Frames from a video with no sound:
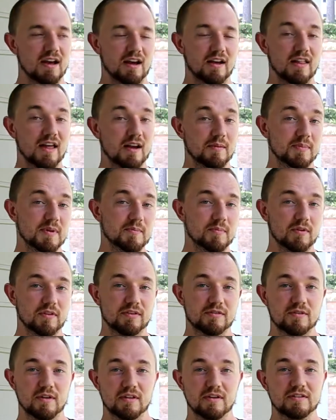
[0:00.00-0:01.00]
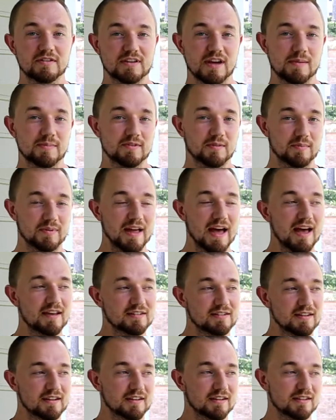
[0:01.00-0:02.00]
A lot of people throw those types of
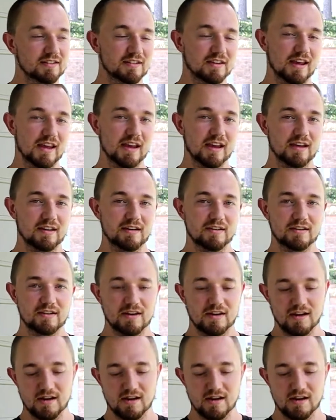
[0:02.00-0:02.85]
plastics and